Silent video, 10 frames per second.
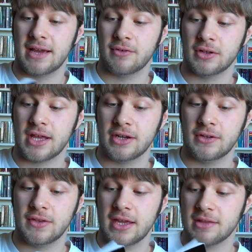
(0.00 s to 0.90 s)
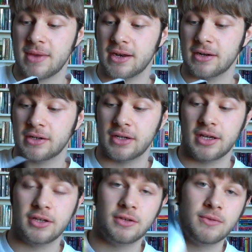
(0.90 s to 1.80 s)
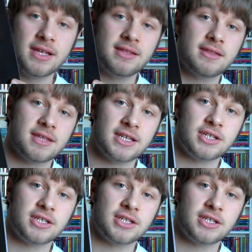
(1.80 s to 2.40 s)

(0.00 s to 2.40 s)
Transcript: I've heard a lot of good things about it on uh, Goodreads,